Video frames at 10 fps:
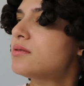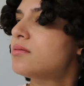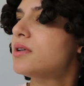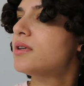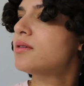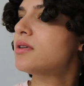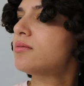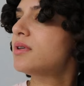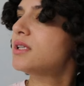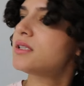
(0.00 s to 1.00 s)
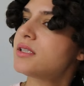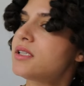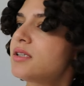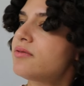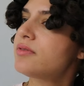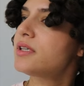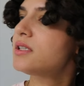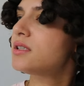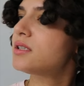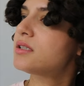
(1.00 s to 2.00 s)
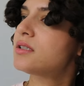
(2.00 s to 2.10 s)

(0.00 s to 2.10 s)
way that we see fit.